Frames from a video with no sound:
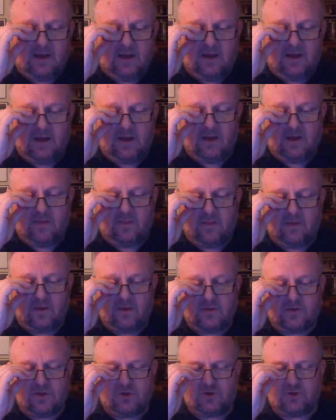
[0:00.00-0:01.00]
in
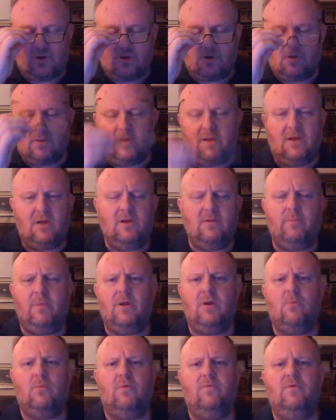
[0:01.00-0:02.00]
the journal The
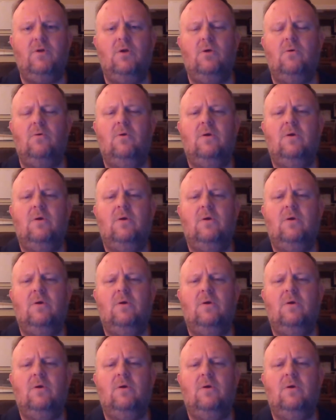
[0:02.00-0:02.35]
Independent Review.